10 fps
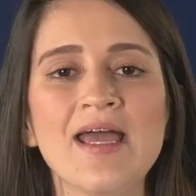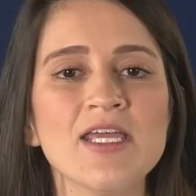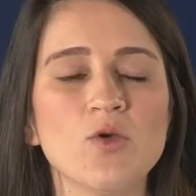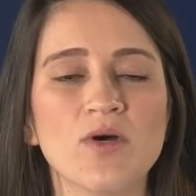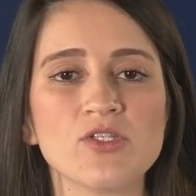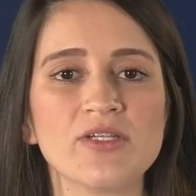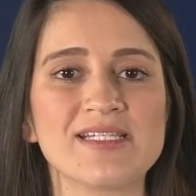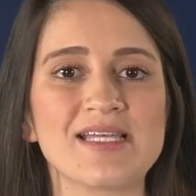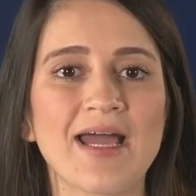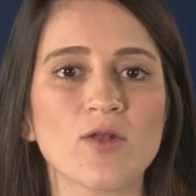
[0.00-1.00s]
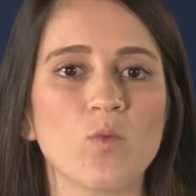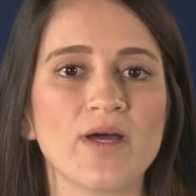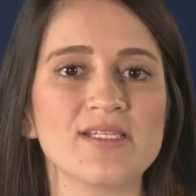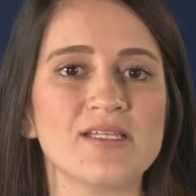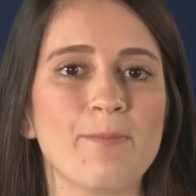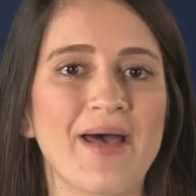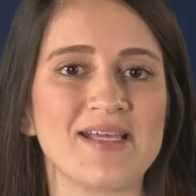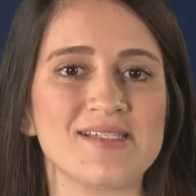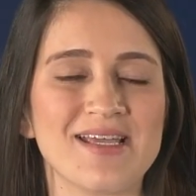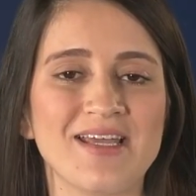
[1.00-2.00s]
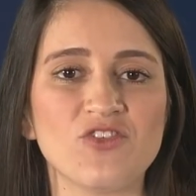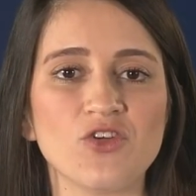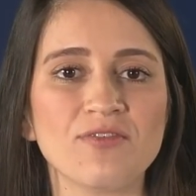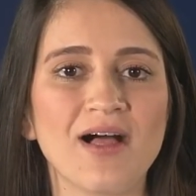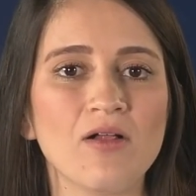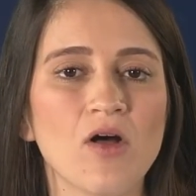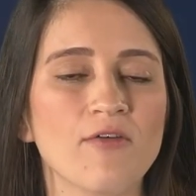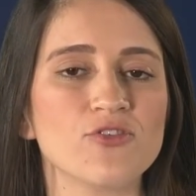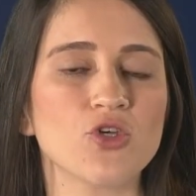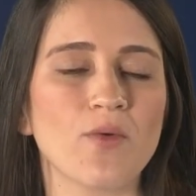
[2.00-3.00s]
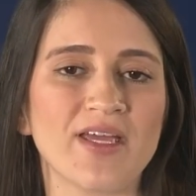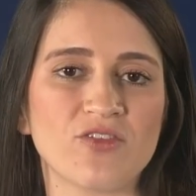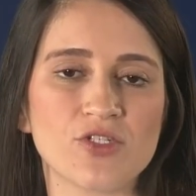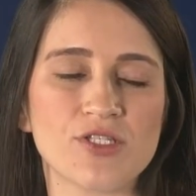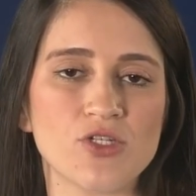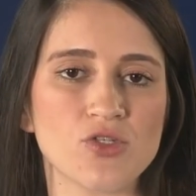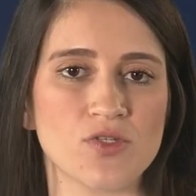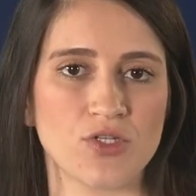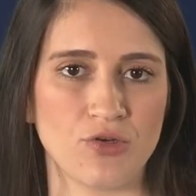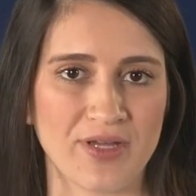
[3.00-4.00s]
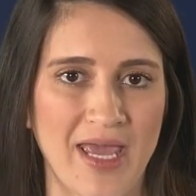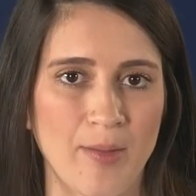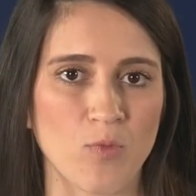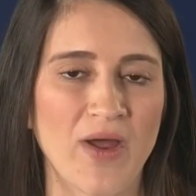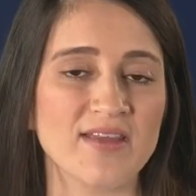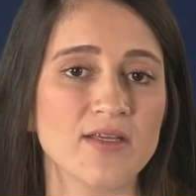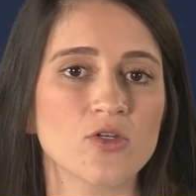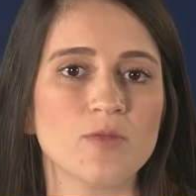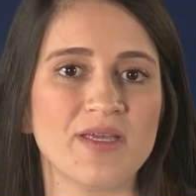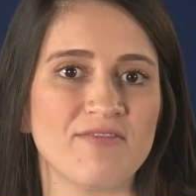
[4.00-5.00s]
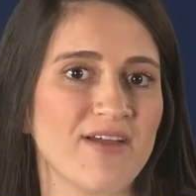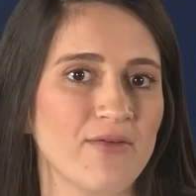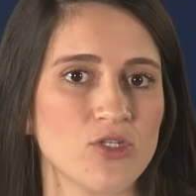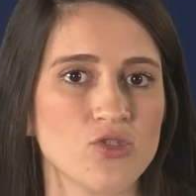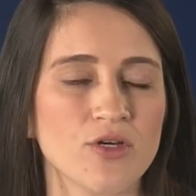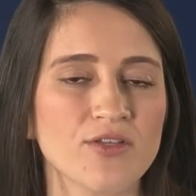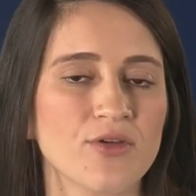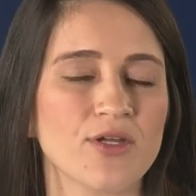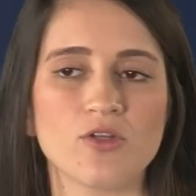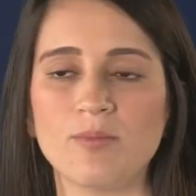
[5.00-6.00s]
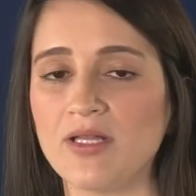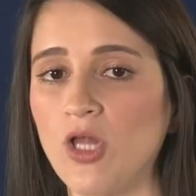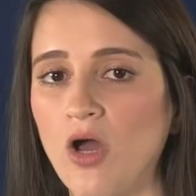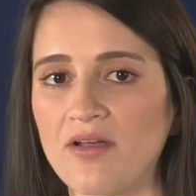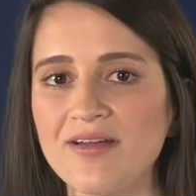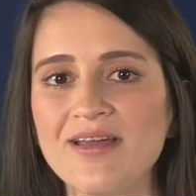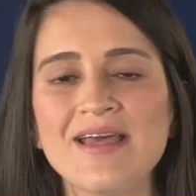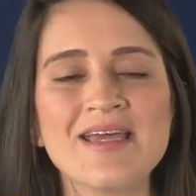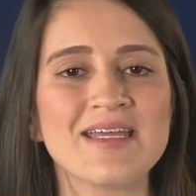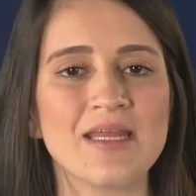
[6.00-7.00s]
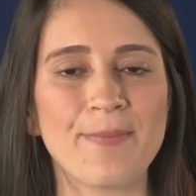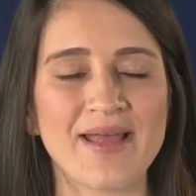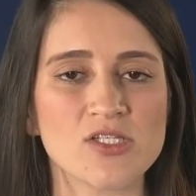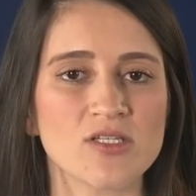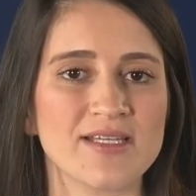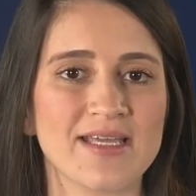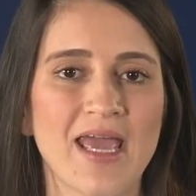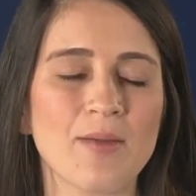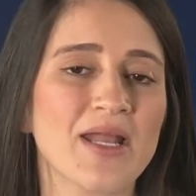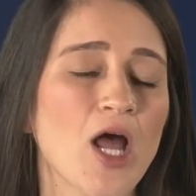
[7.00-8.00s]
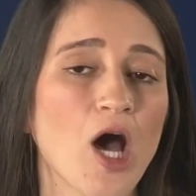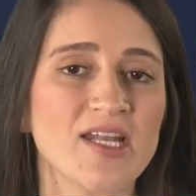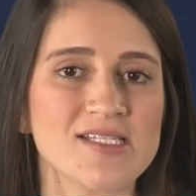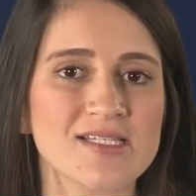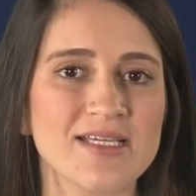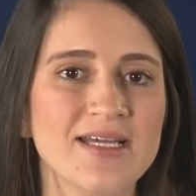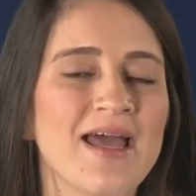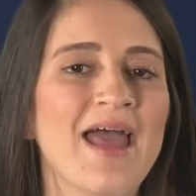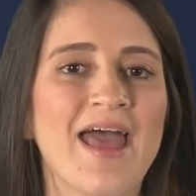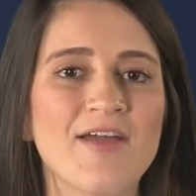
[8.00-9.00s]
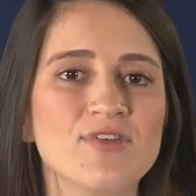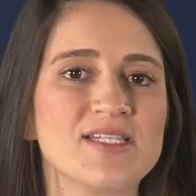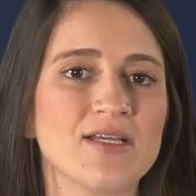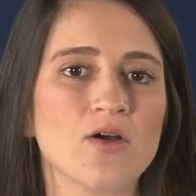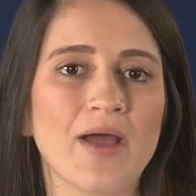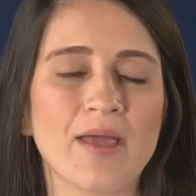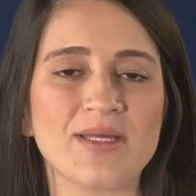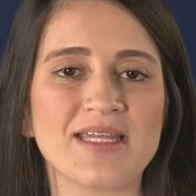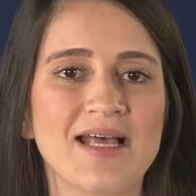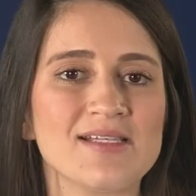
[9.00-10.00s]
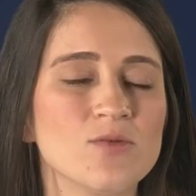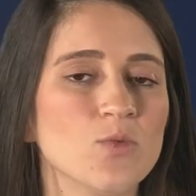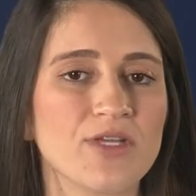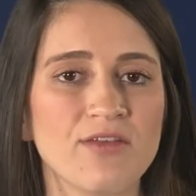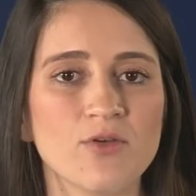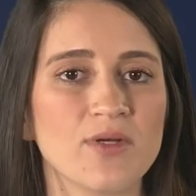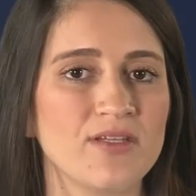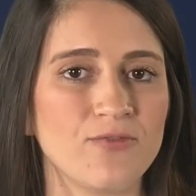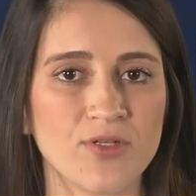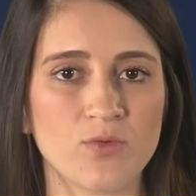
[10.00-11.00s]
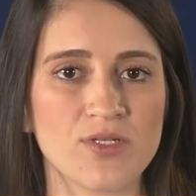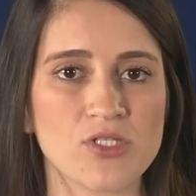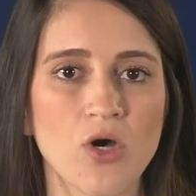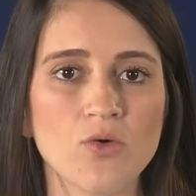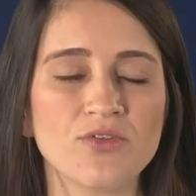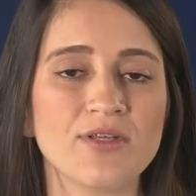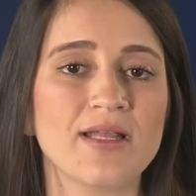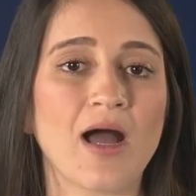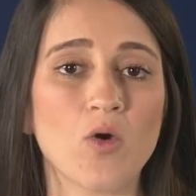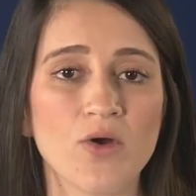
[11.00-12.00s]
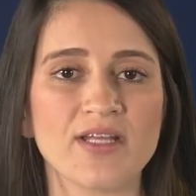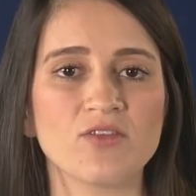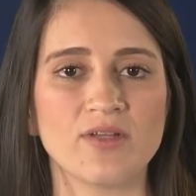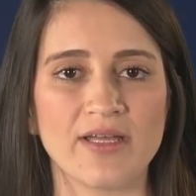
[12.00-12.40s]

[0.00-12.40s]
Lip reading: You want to decide what is the best interval of showing interstitials in your game, right? It could be very short or it could be longer. It depends on the game, and honestly, every single A/B test will give you a different result according to the